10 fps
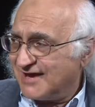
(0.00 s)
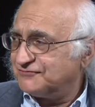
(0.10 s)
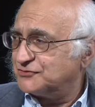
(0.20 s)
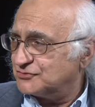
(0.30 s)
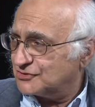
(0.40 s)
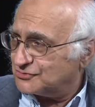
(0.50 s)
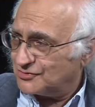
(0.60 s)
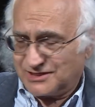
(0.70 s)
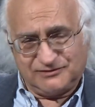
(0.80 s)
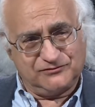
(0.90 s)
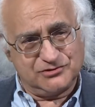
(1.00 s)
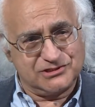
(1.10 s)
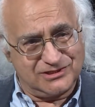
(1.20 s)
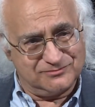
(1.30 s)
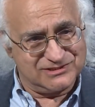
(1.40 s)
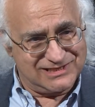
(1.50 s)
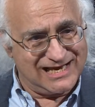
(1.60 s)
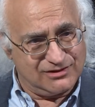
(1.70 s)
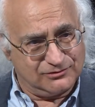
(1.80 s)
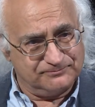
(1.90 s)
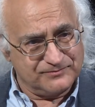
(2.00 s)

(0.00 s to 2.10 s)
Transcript: after the Quranic verse comes down,